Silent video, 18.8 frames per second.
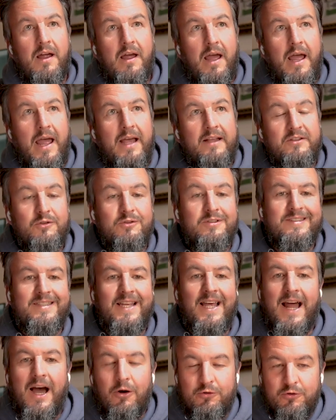as you
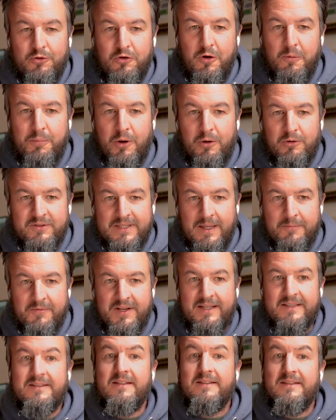set out to compose something?
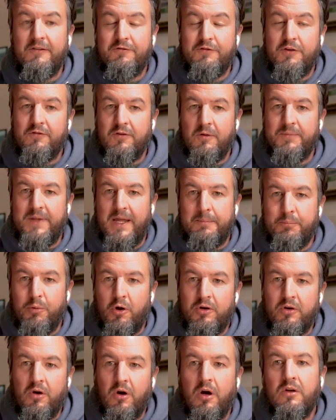Is it different from that
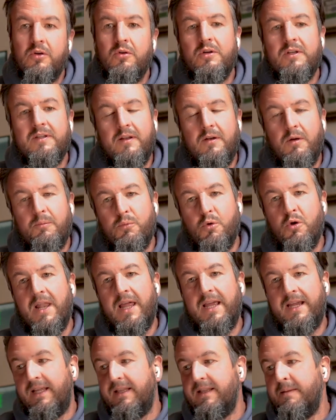point on, or is it more
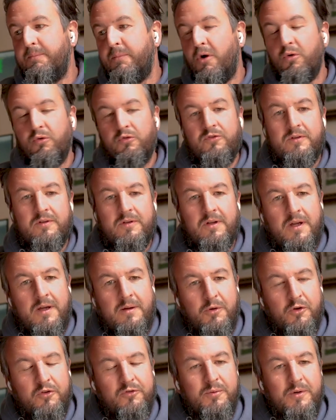like in the
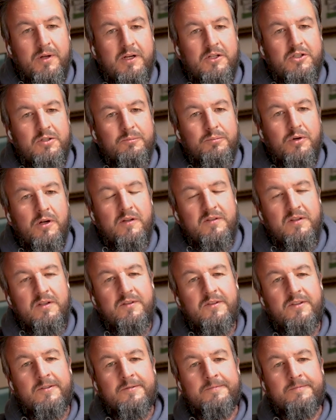post-production process?